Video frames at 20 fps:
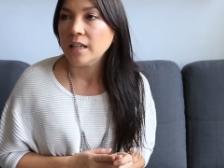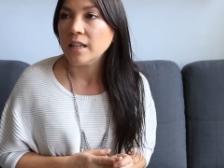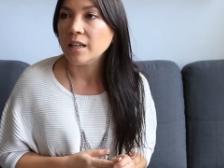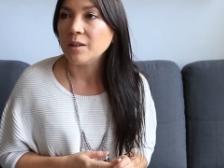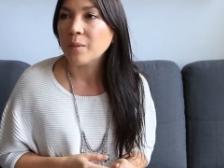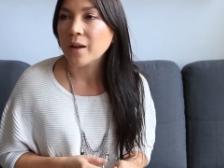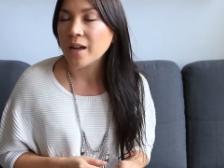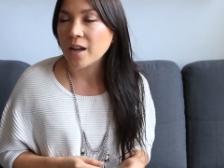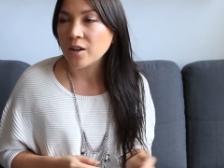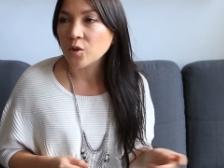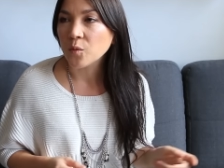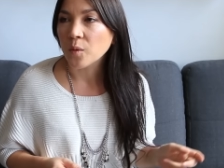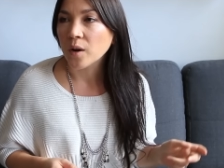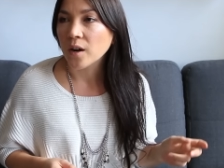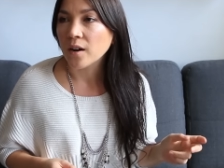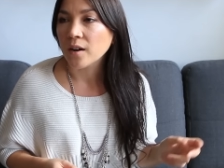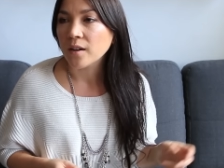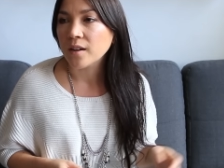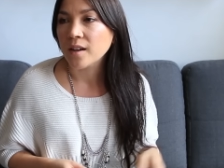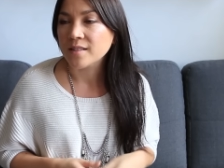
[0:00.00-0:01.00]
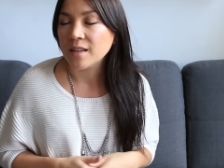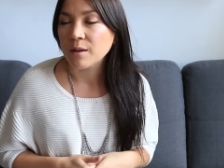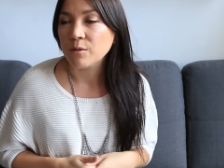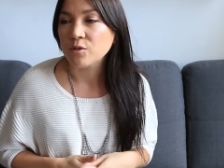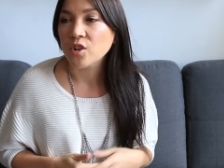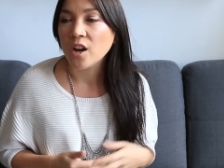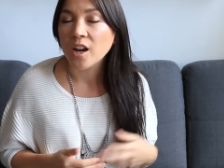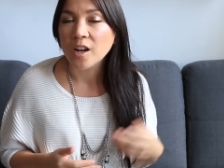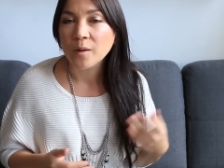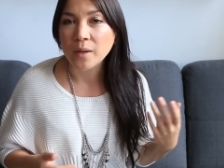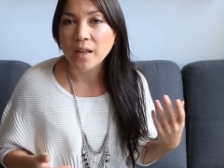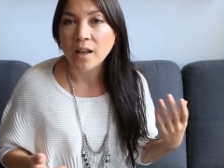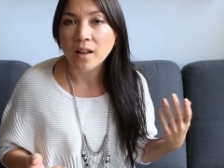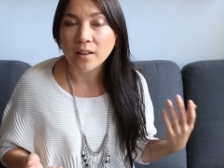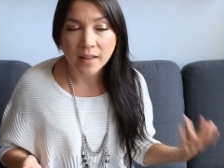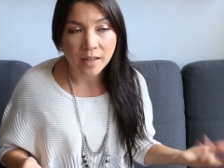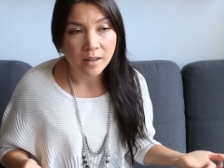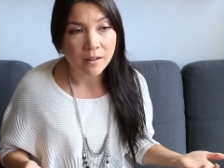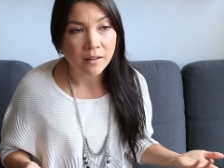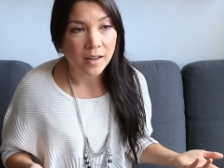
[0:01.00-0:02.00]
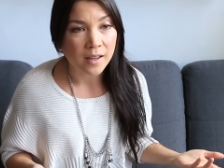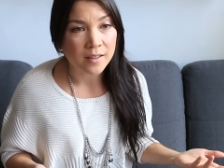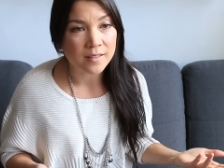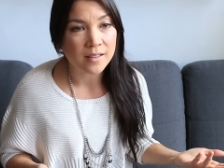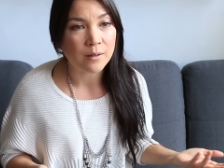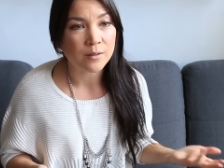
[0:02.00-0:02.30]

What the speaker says: in my underwear because I was trying to be hilarious.